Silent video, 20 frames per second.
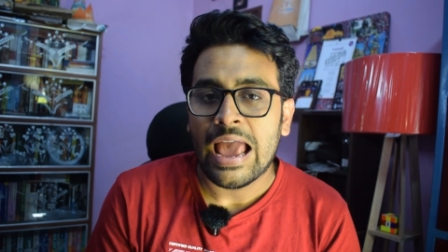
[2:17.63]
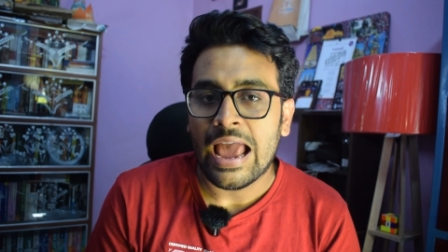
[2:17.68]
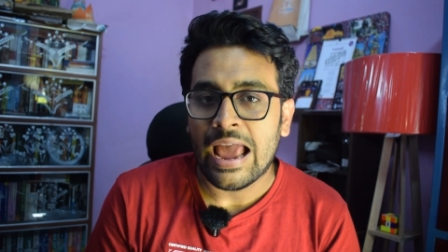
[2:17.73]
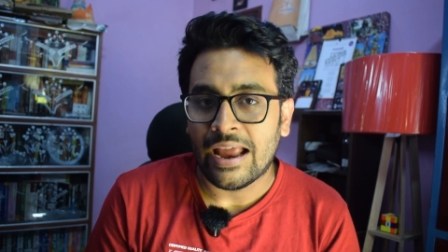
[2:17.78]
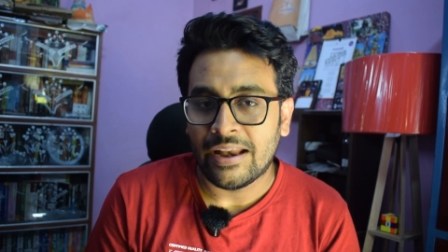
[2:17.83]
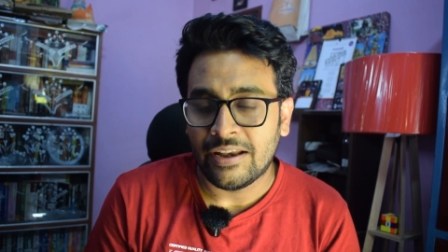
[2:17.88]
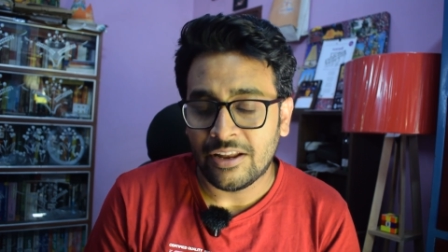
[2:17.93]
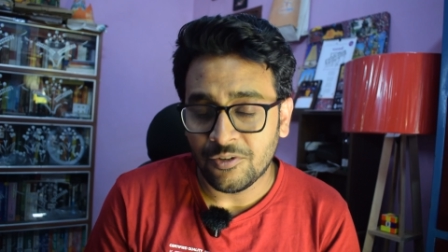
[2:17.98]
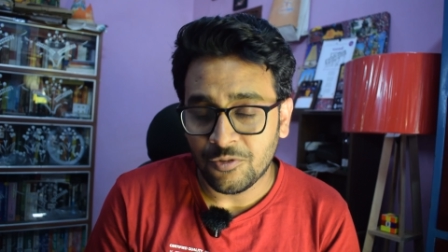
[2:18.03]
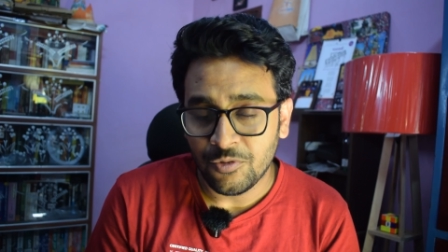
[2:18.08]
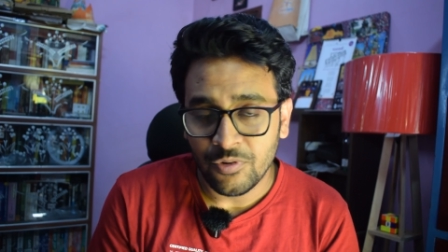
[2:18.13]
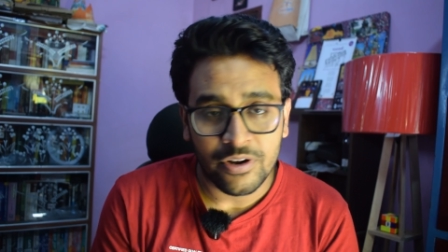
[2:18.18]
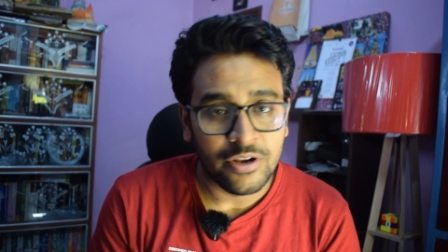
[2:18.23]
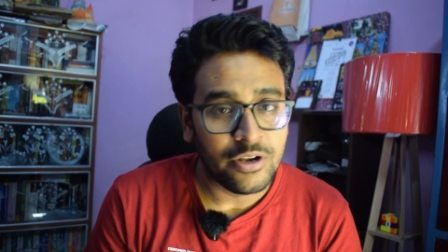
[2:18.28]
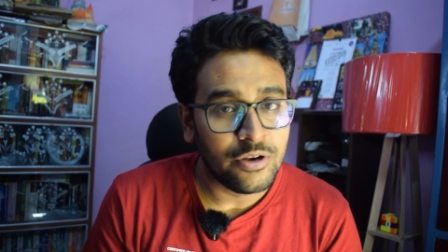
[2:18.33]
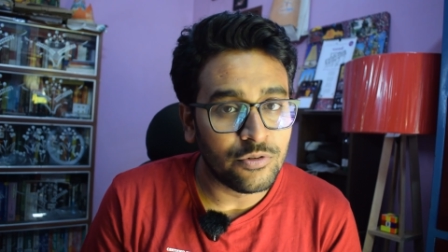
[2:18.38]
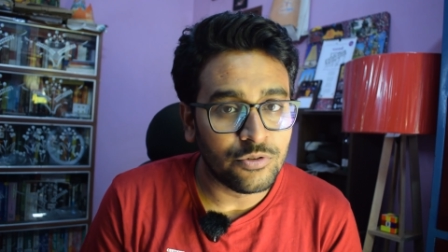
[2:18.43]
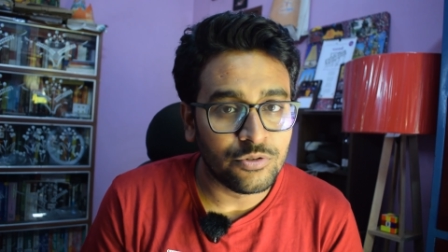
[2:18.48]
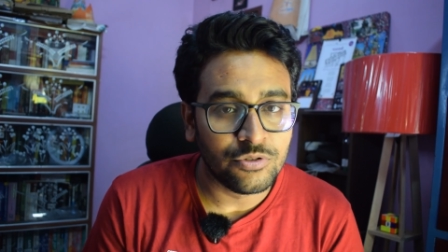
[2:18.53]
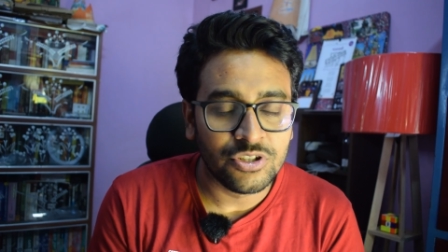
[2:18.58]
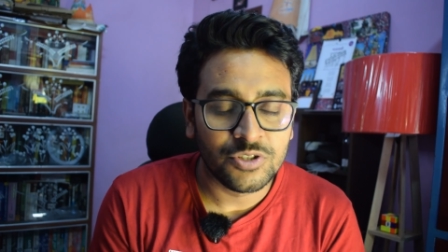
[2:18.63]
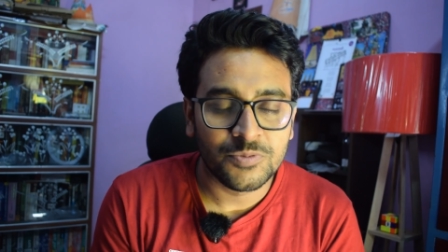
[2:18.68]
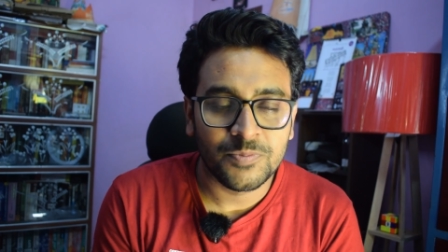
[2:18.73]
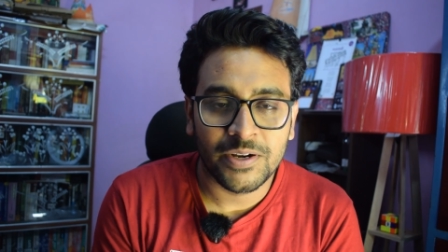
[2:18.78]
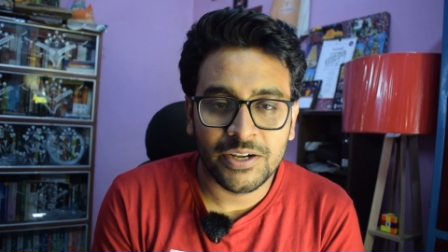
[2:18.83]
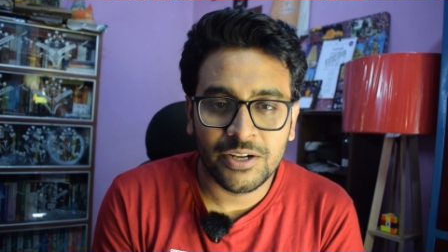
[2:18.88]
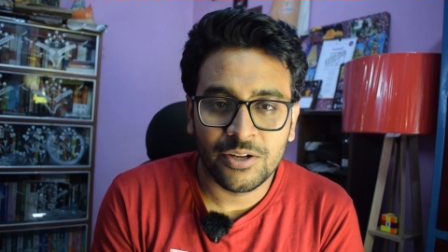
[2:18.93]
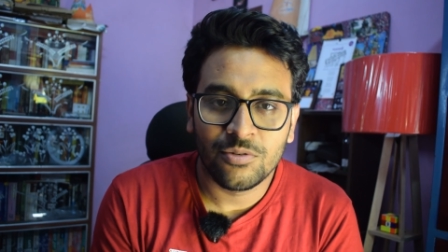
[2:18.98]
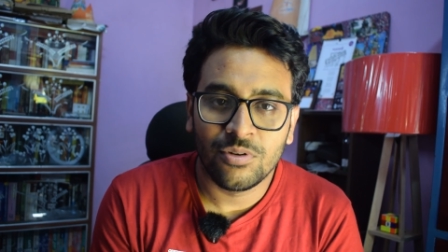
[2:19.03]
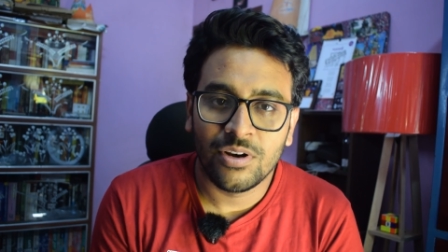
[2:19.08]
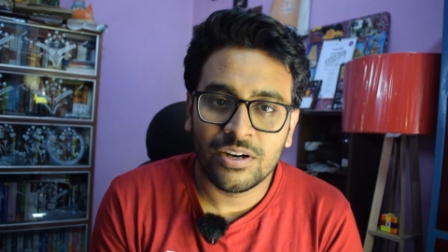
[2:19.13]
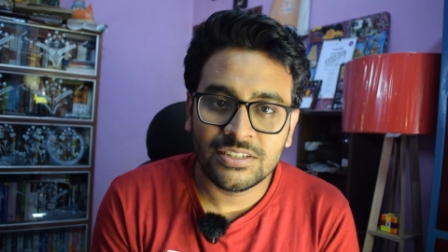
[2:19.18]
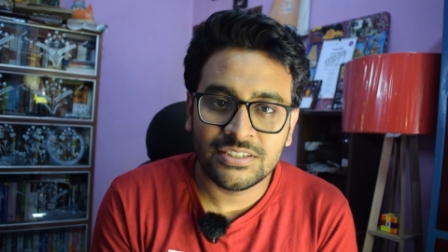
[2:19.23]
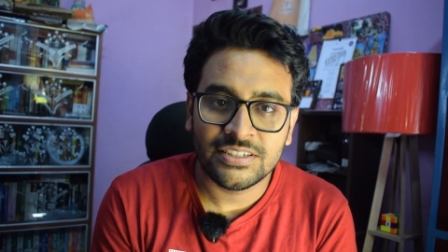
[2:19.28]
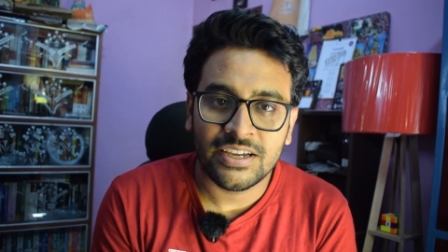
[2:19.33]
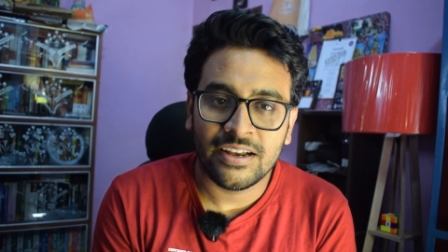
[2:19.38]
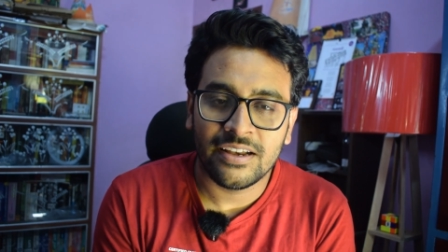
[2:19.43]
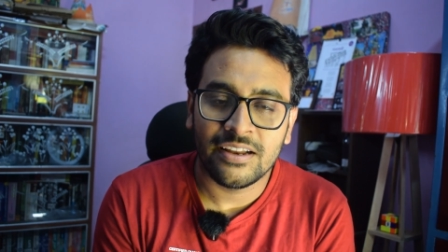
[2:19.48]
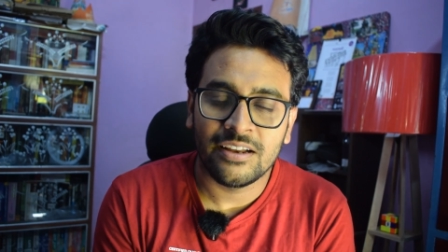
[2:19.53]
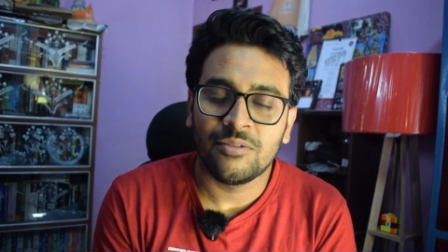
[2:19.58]
And if you're new to this particular
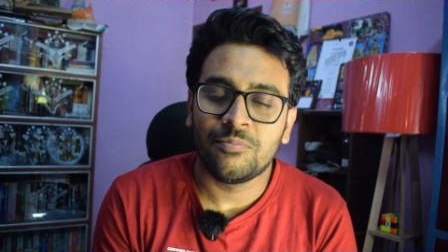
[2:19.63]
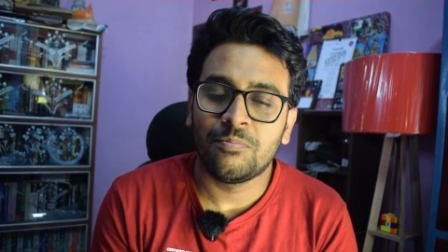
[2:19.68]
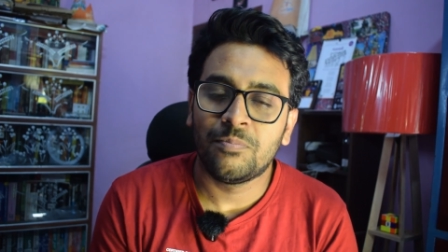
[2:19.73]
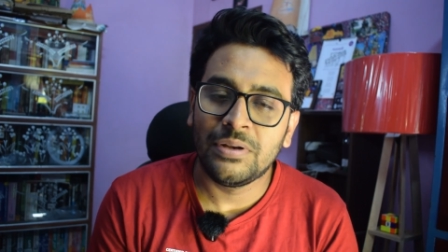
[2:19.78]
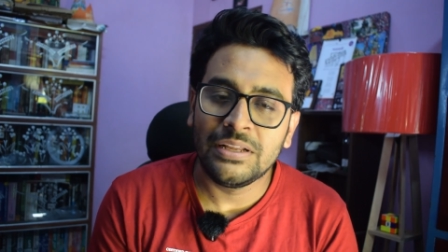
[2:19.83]
channel,